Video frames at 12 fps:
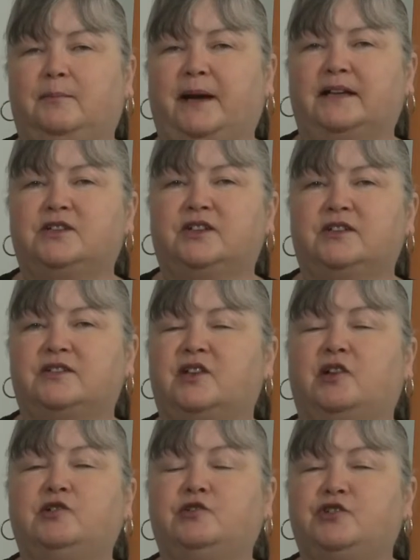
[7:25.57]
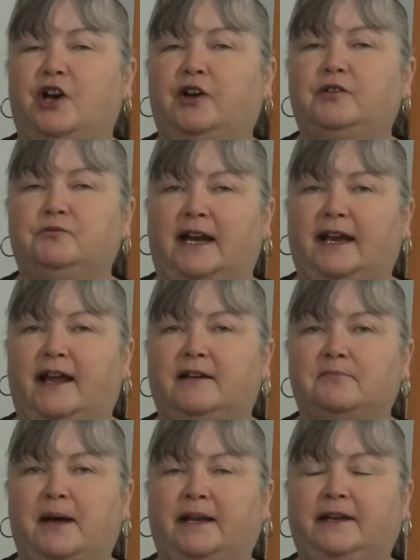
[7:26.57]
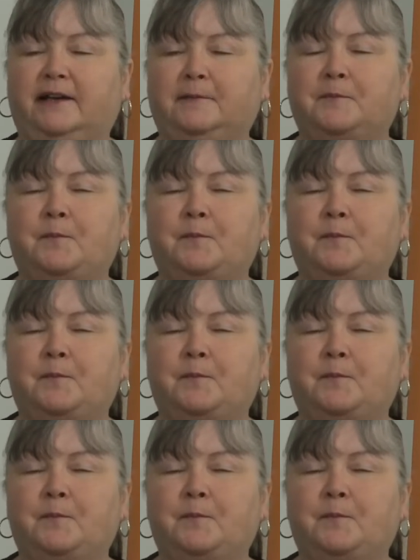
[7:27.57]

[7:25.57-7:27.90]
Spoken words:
budget so you don't run out of money.